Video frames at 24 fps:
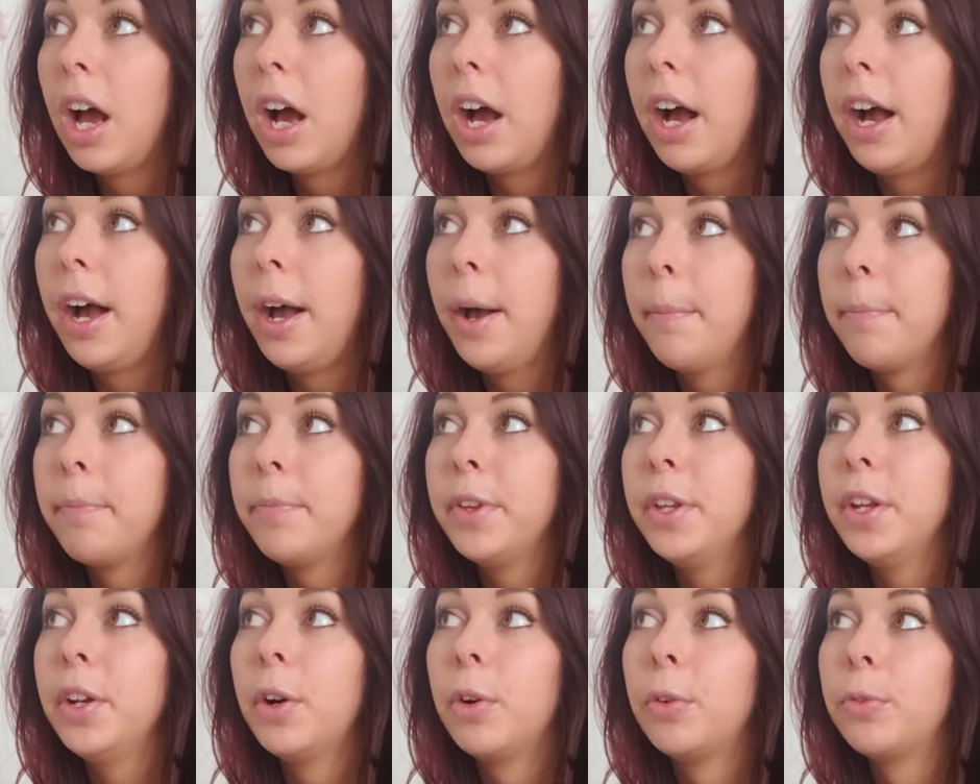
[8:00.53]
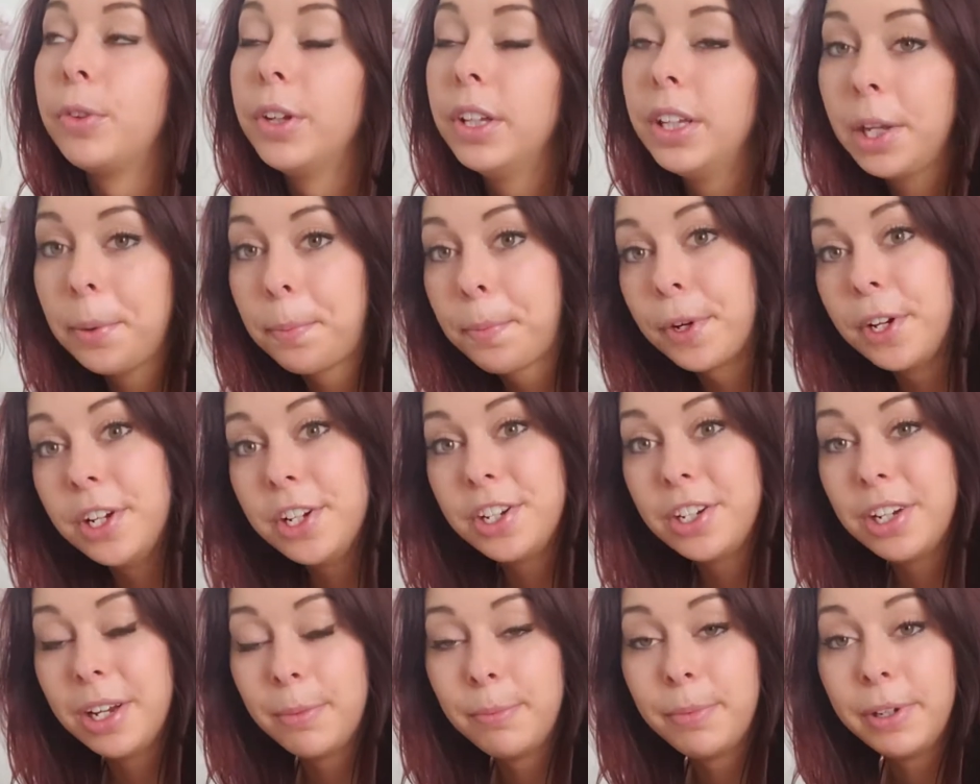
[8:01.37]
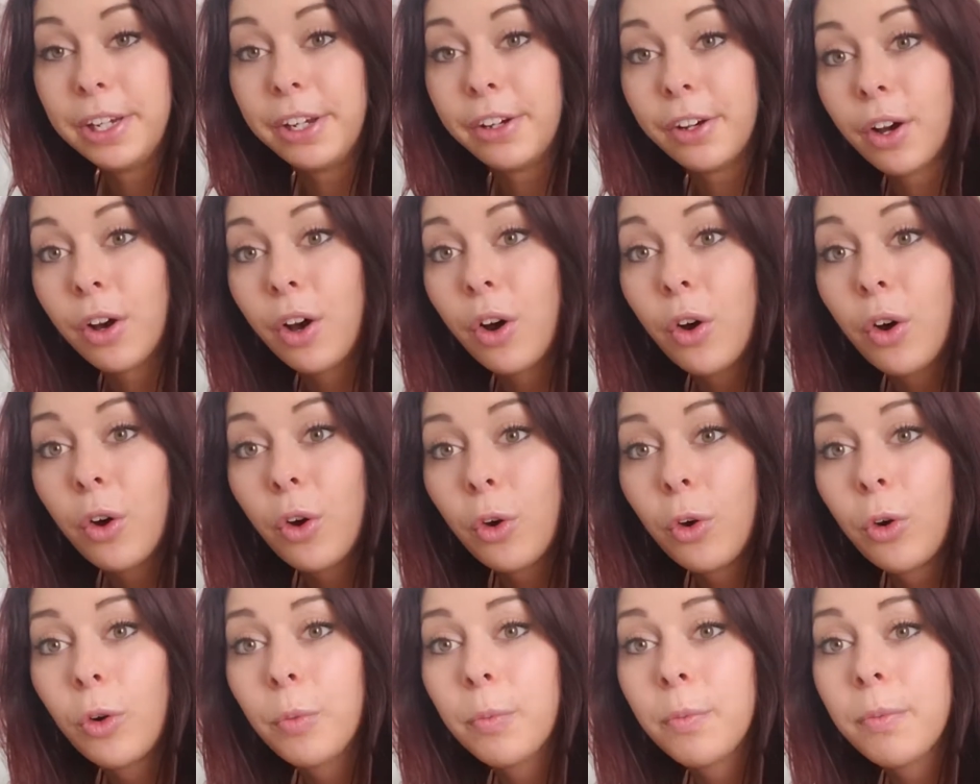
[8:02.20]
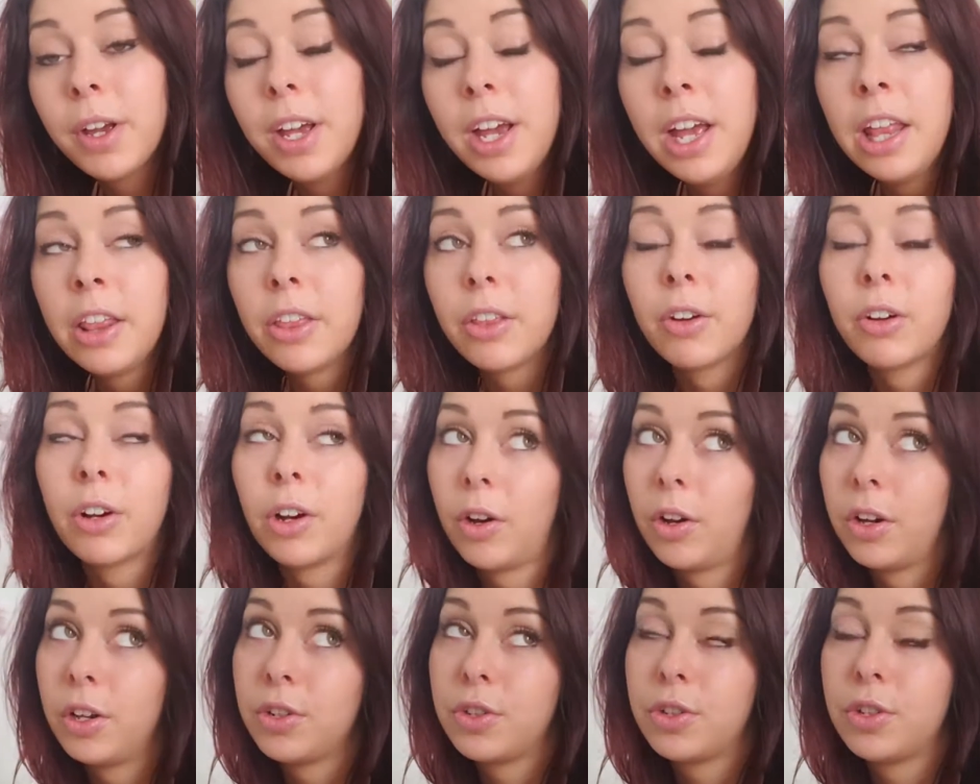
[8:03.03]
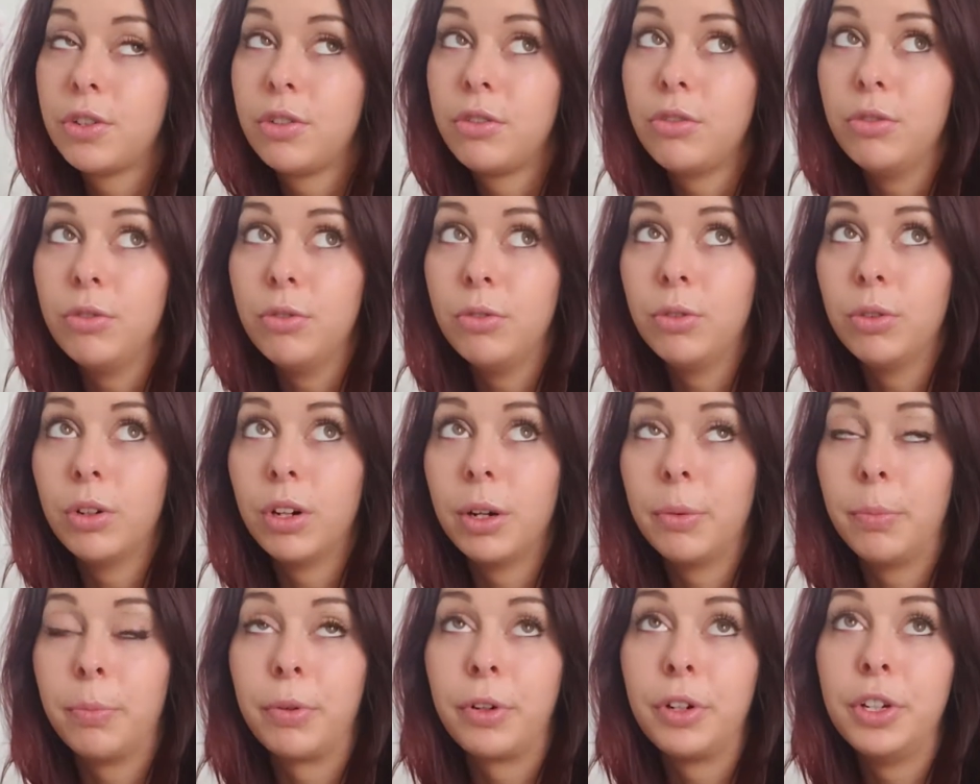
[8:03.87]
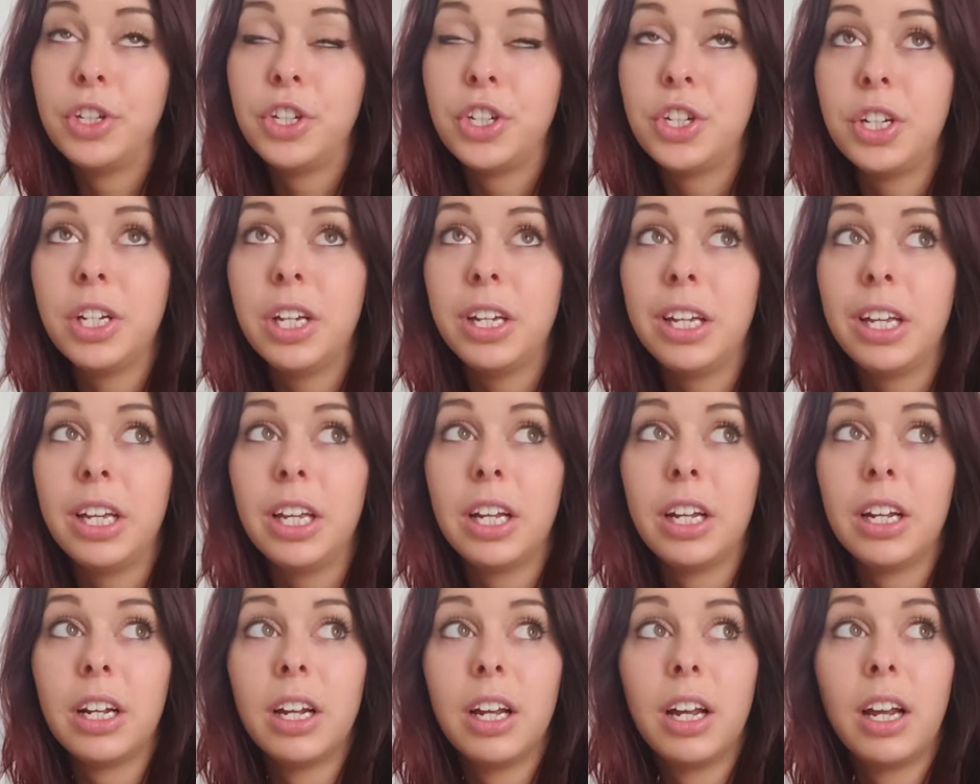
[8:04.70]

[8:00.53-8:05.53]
you know, really appreciate being home. They're going to appreciate